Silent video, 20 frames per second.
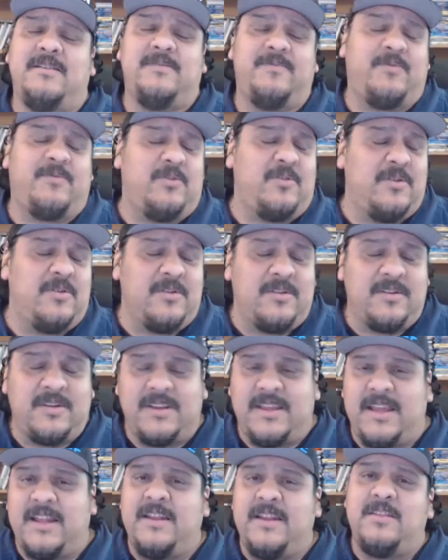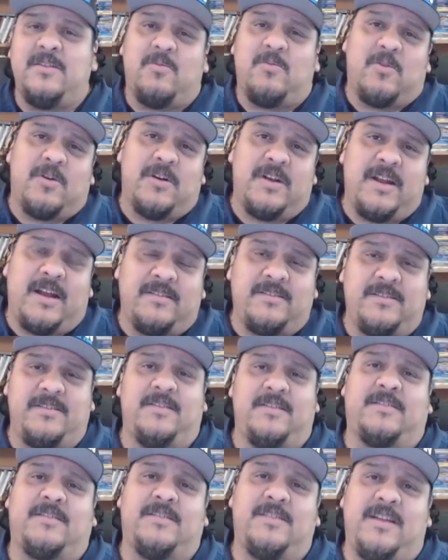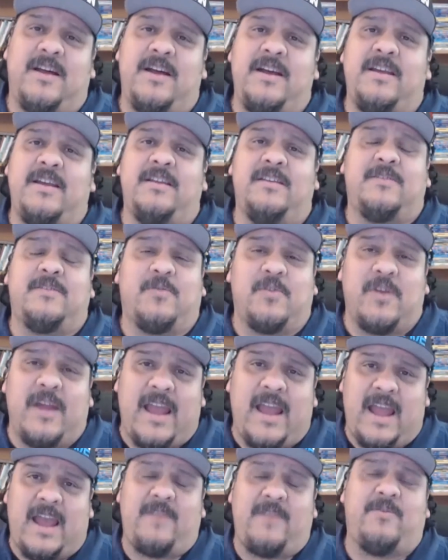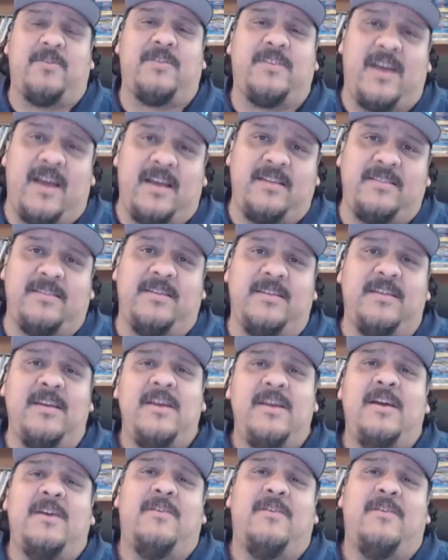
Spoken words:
for getting the word out to their clients, for advertising,